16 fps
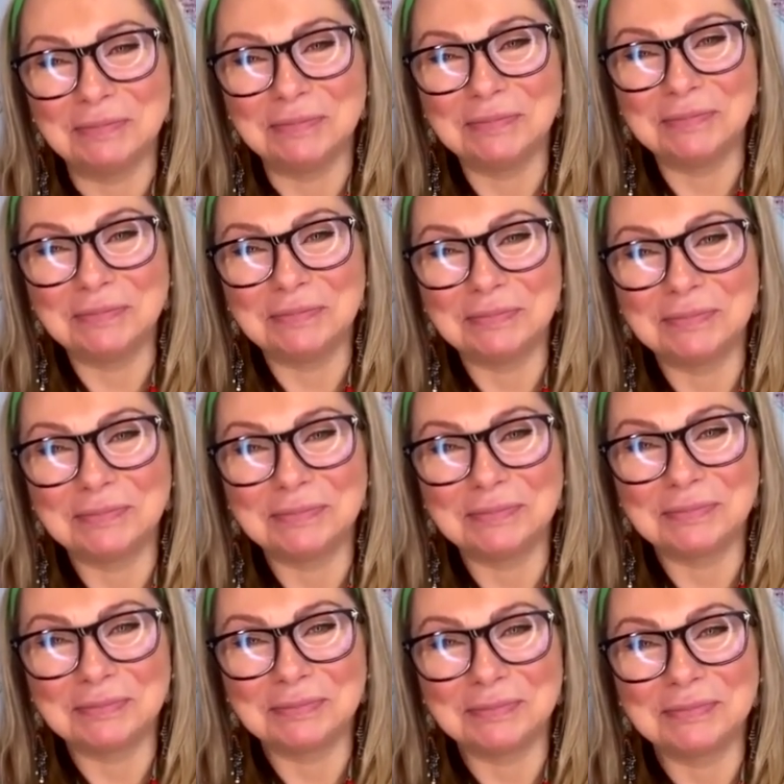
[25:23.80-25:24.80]

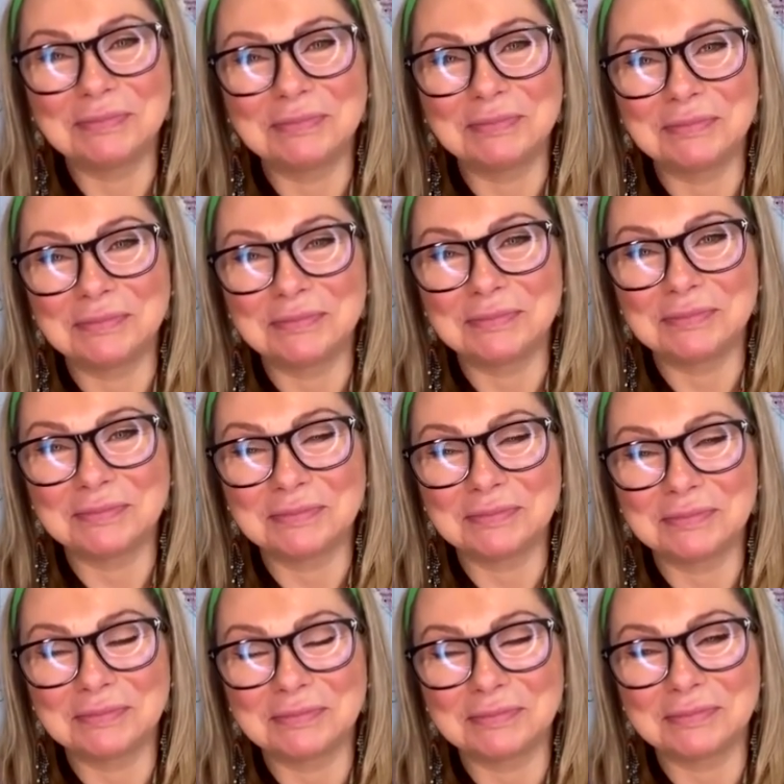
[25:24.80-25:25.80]

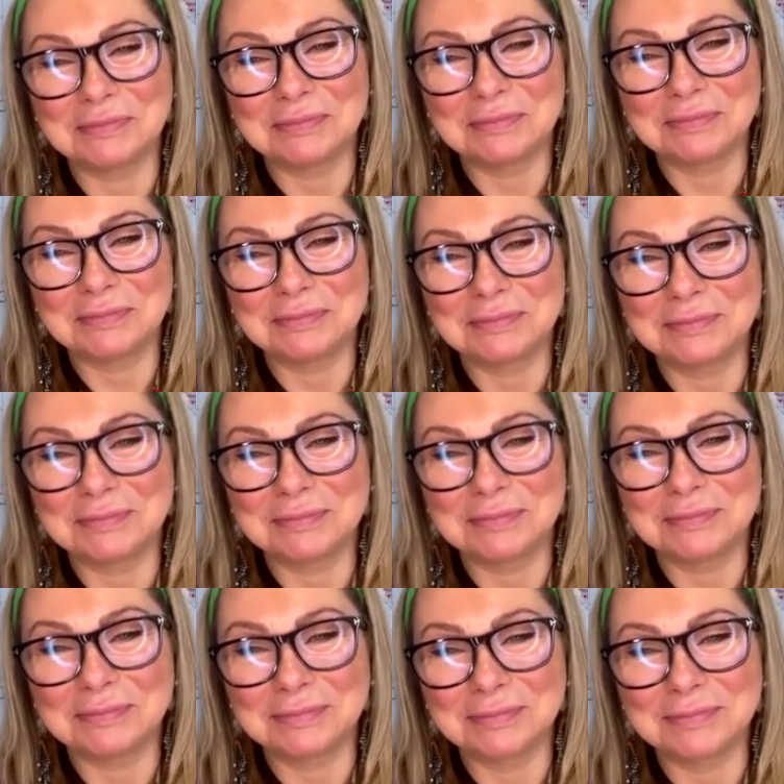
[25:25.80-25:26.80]

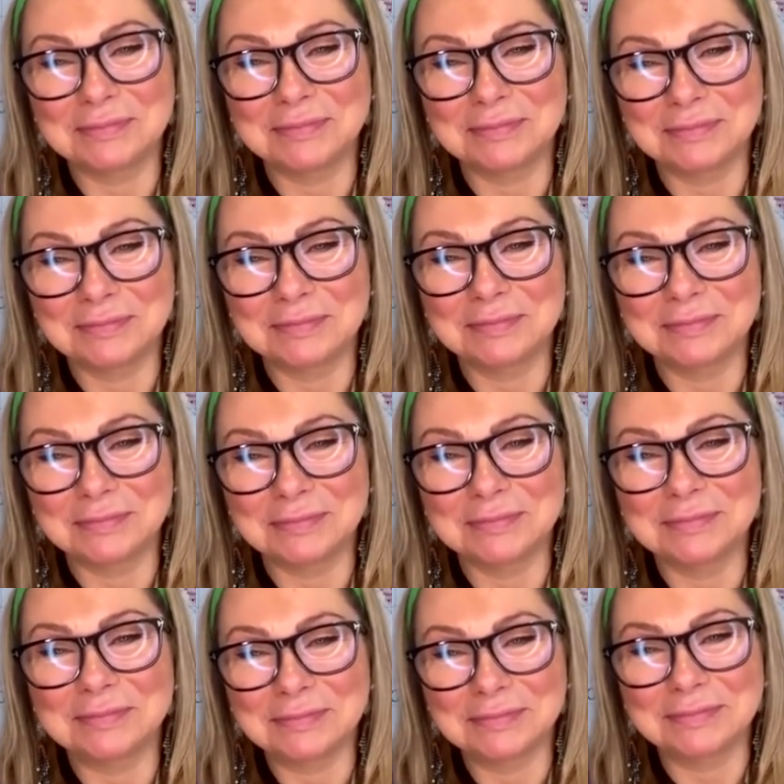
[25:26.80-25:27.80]

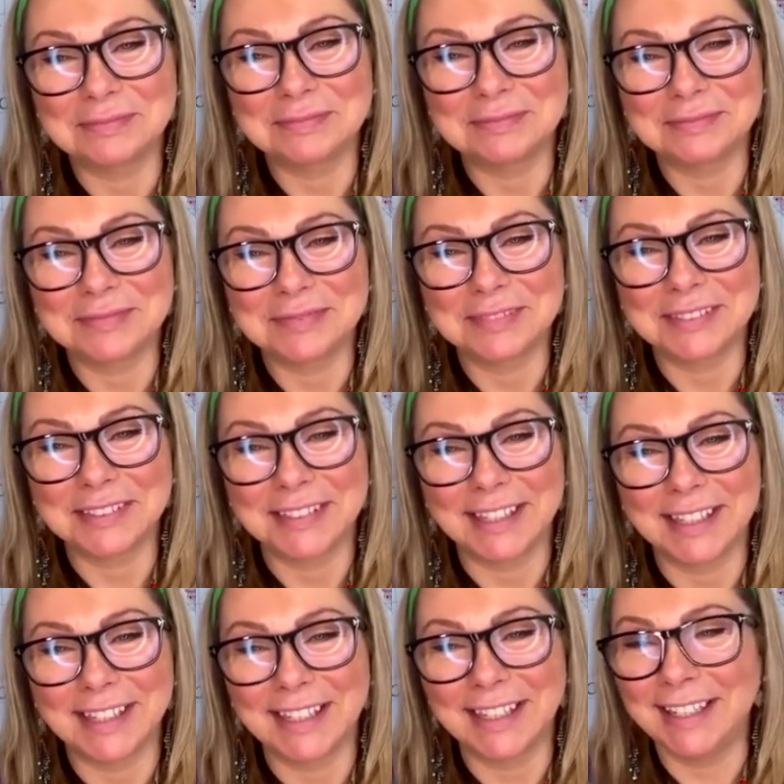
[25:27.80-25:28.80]

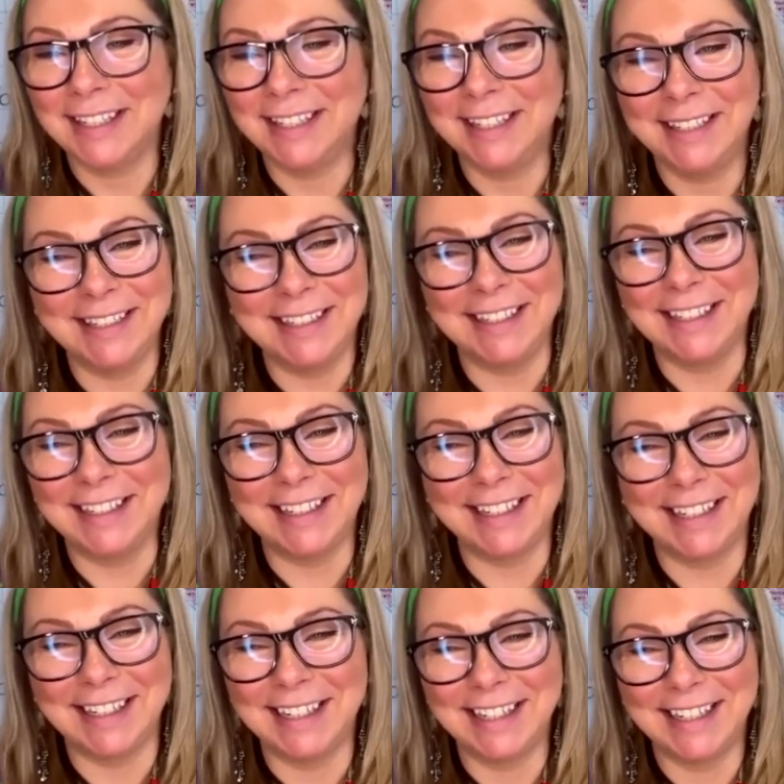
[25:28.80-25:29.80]

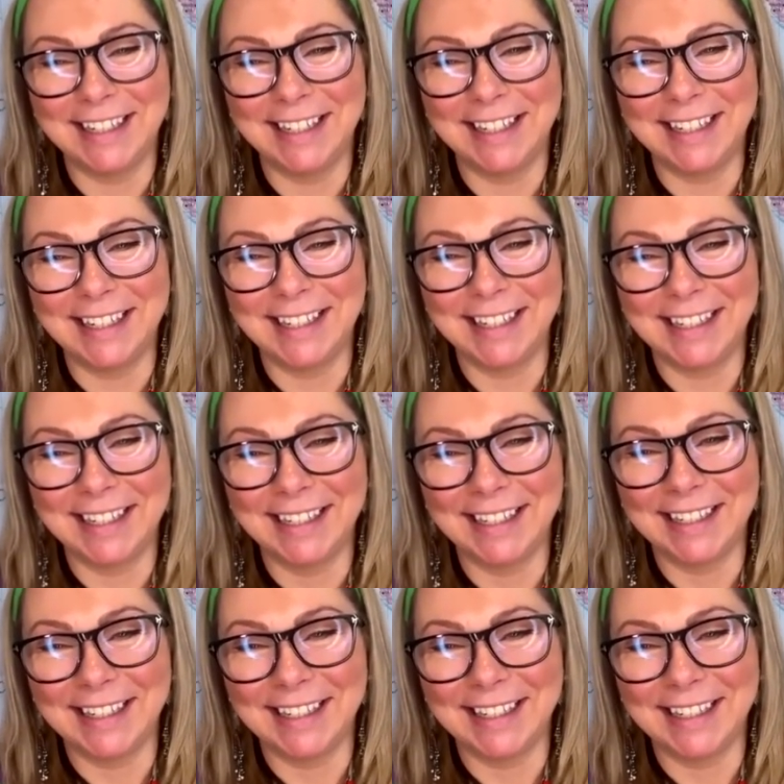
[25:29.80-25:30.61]
(not speaking)